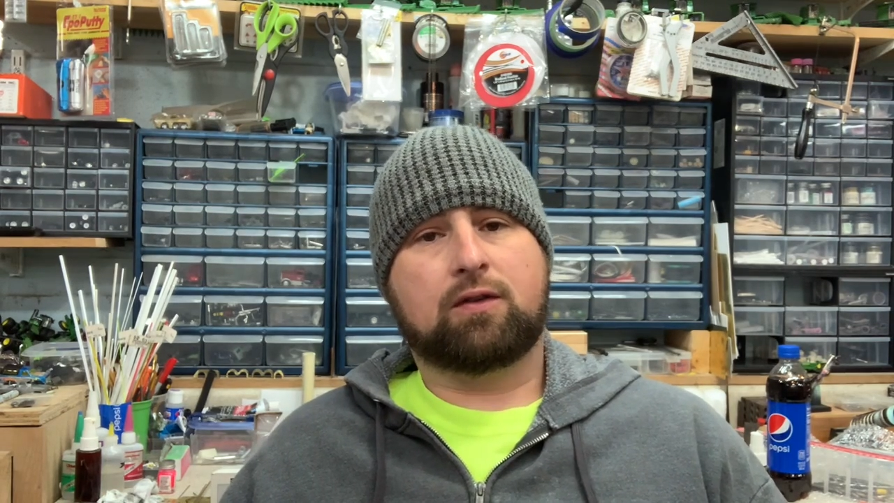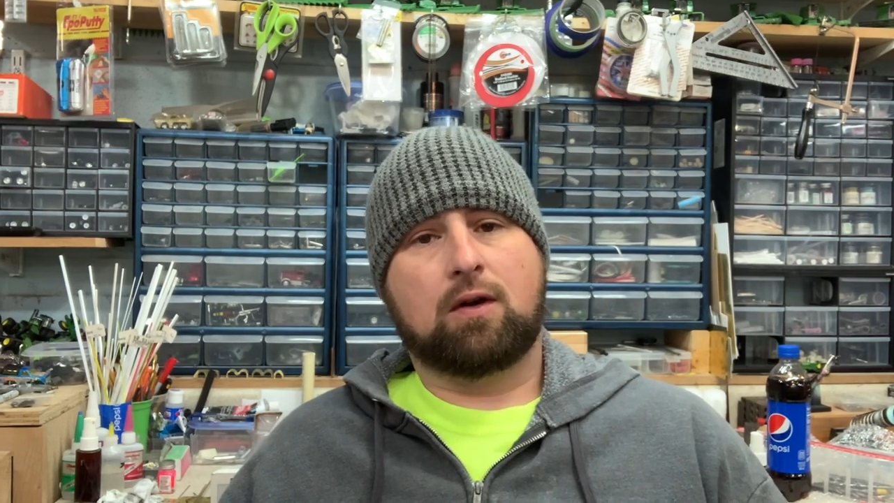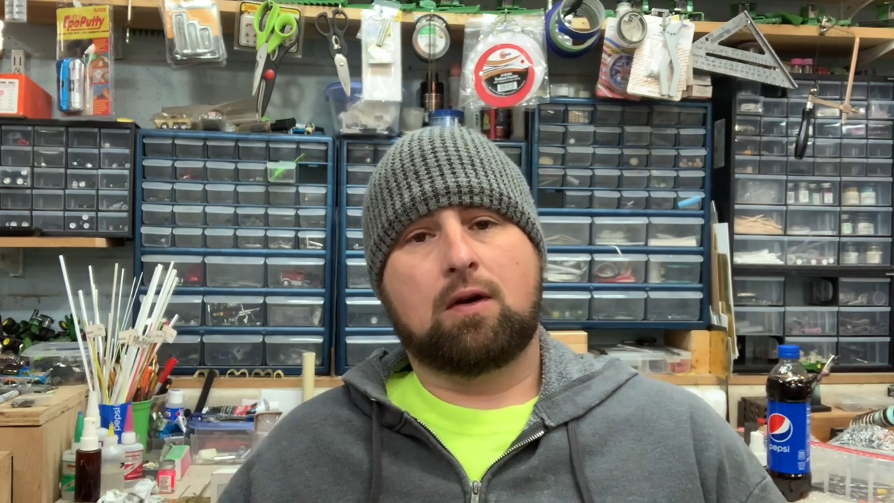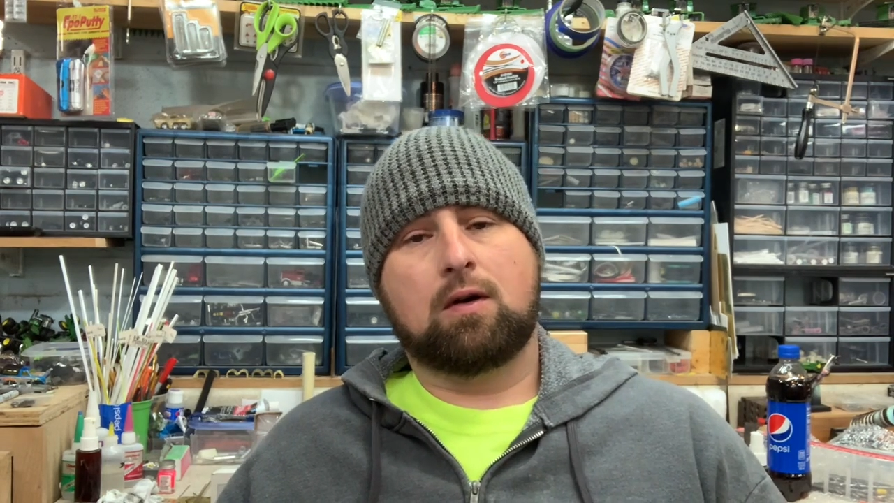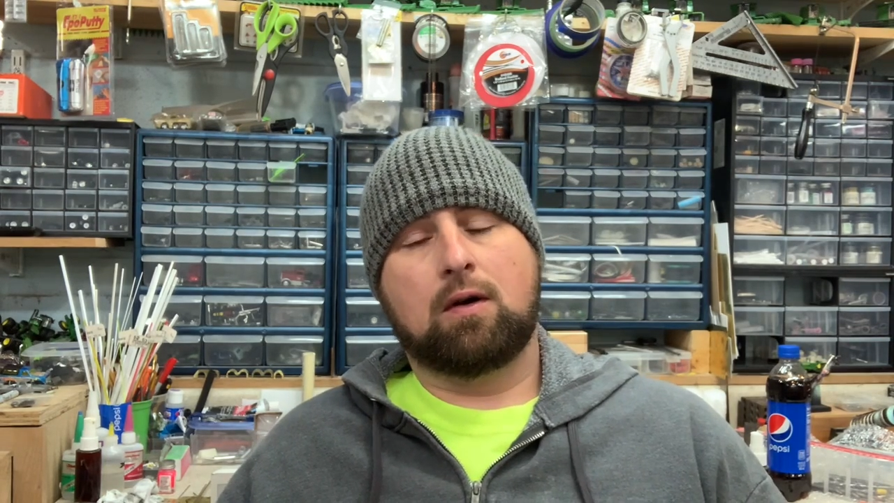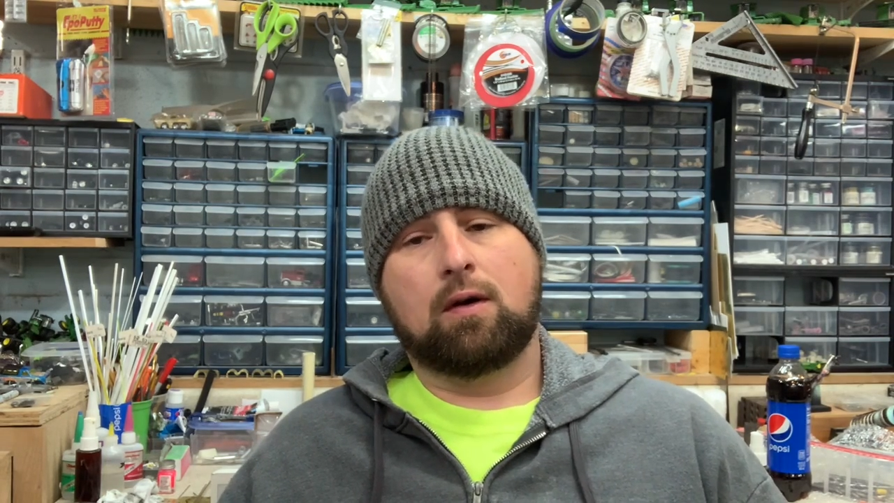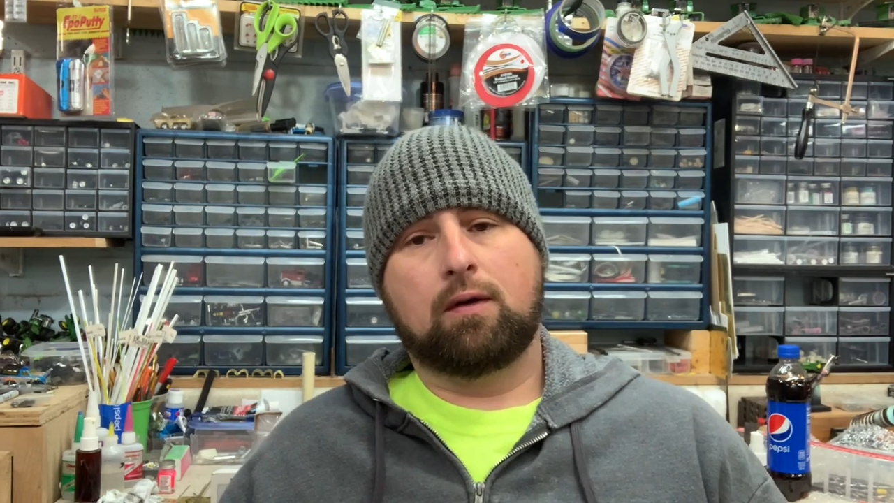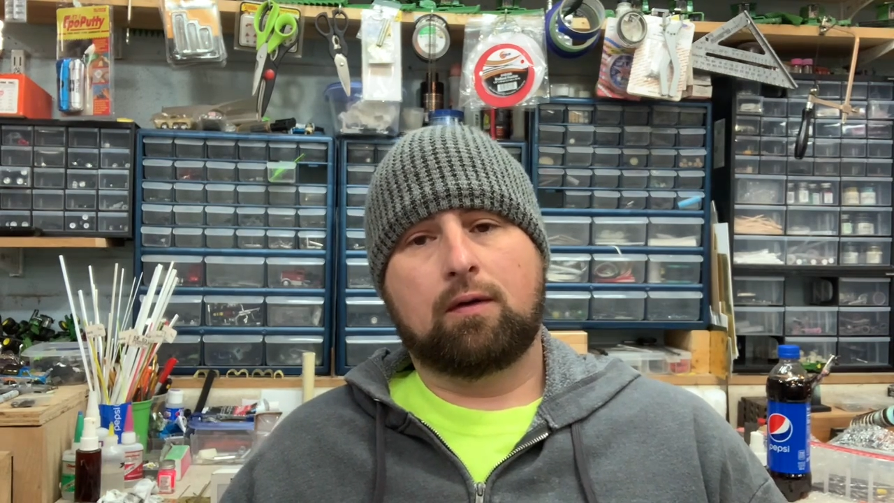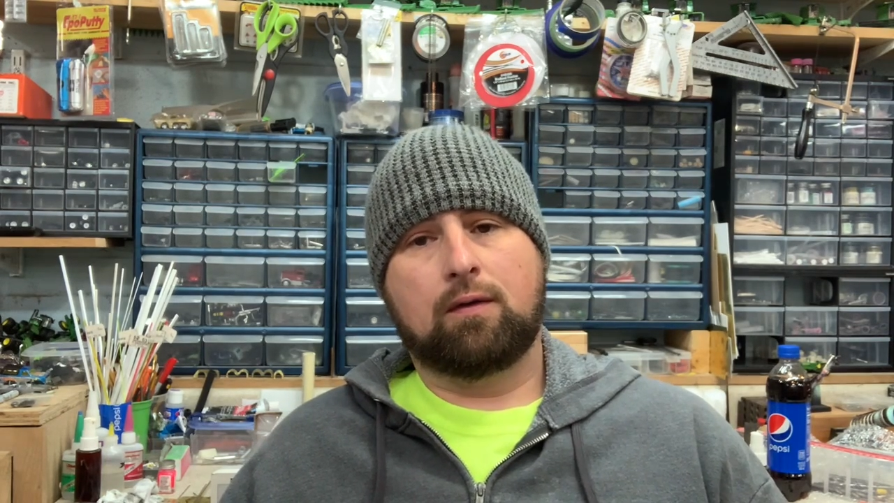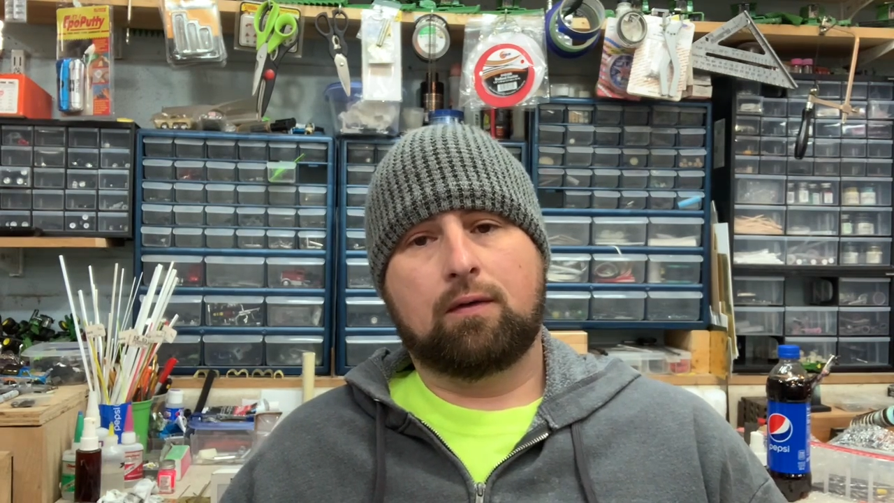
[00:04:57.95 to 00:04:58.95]
our
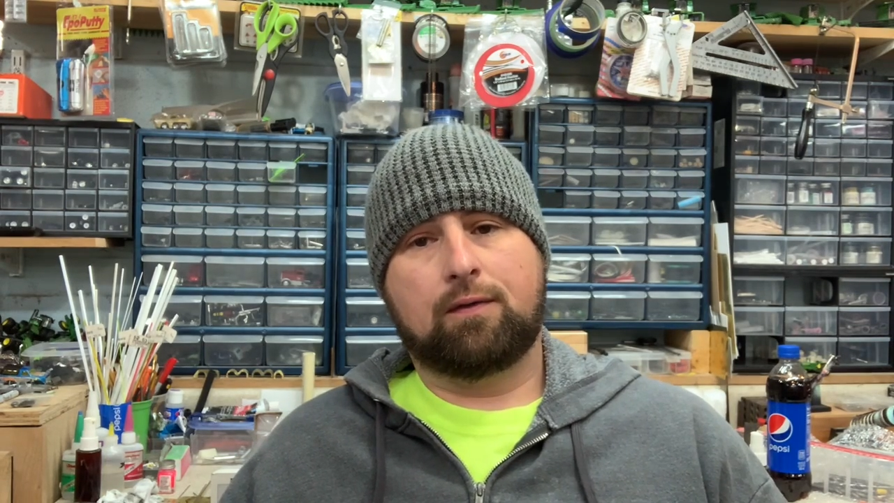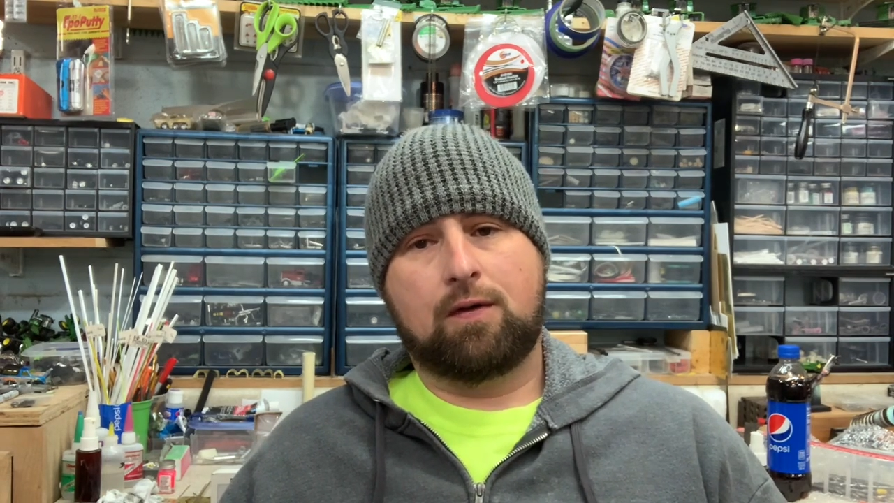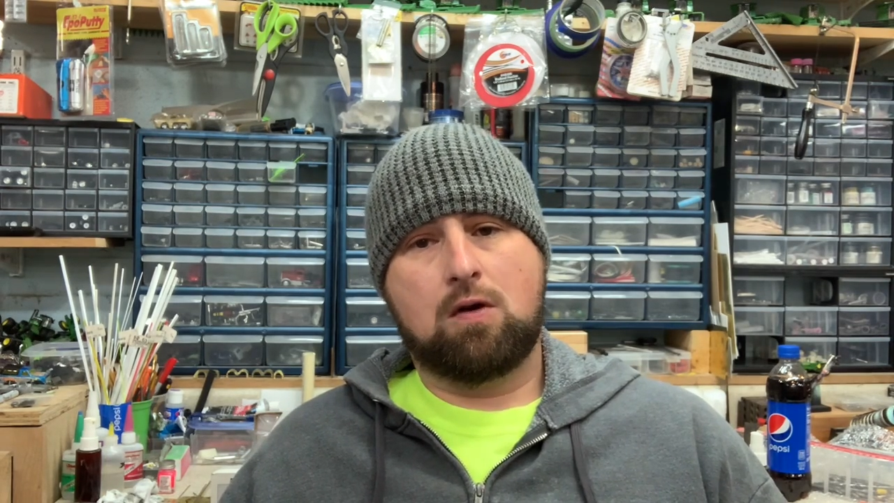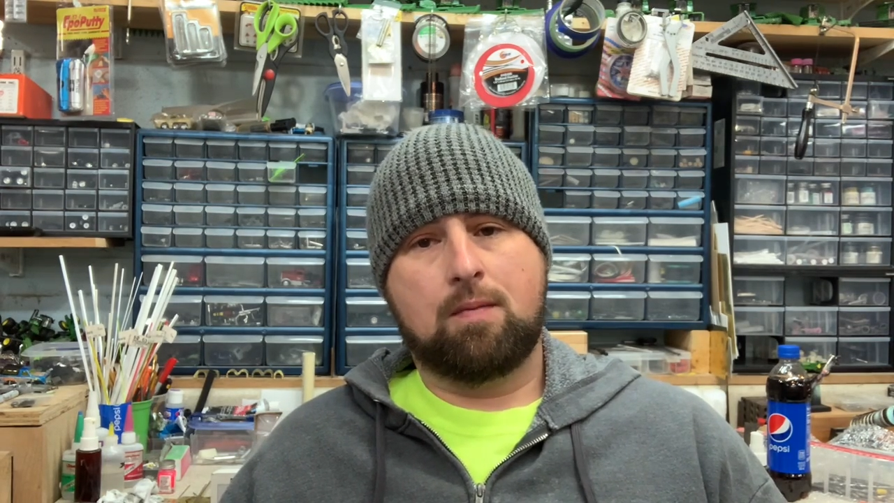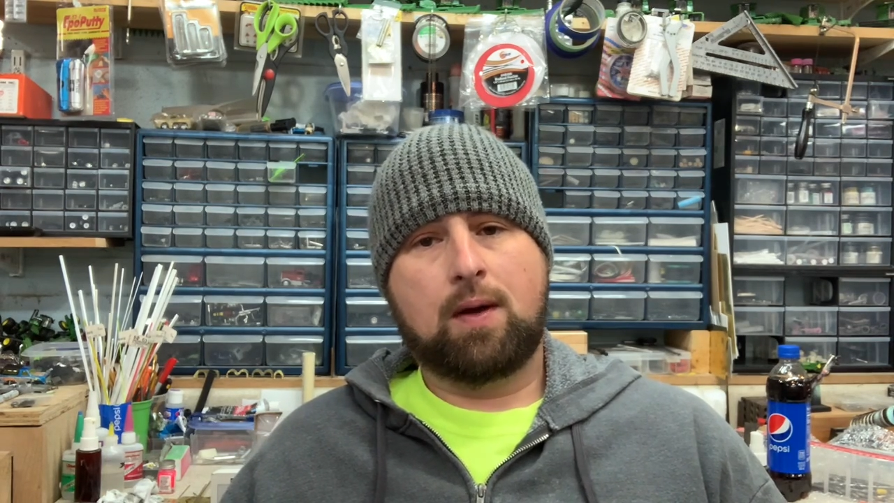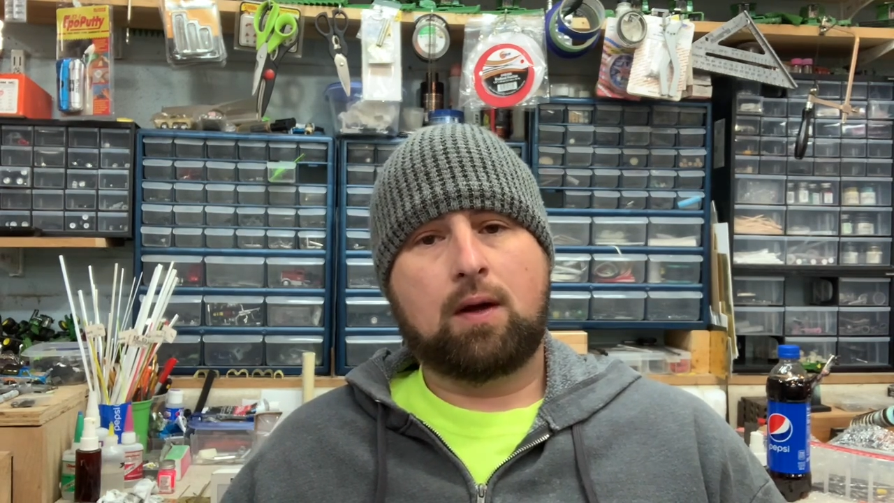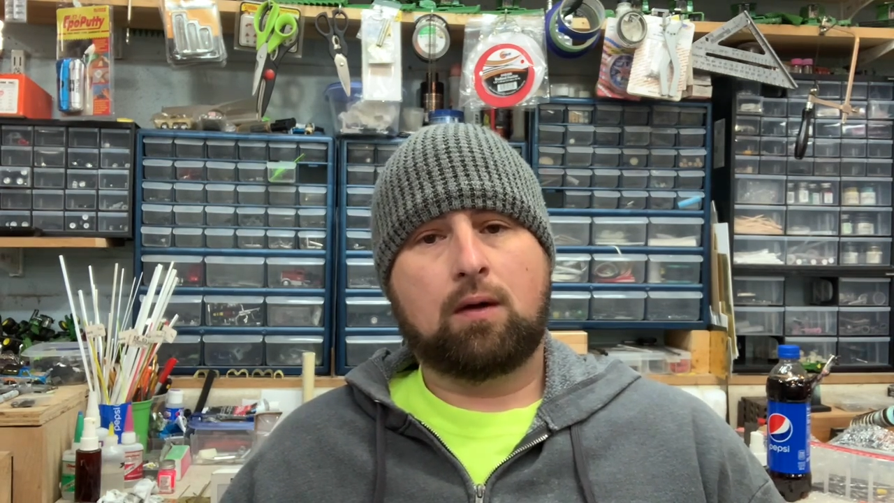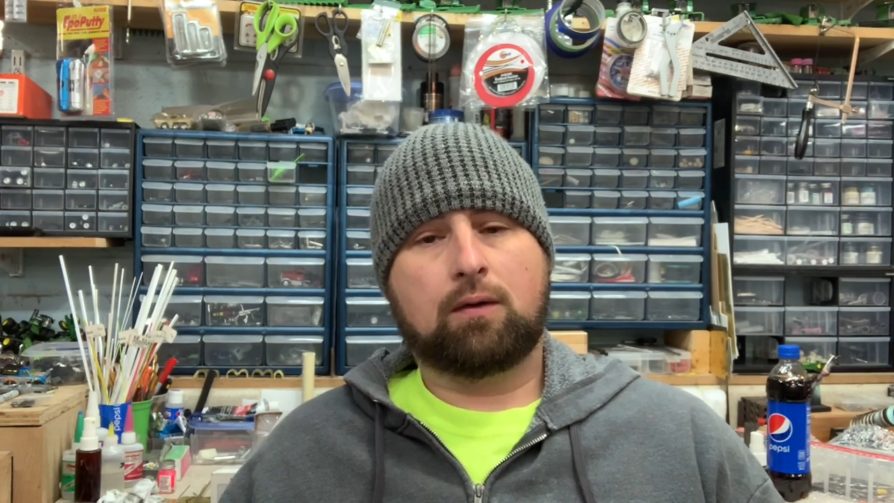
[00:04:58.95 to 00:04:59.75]
farm out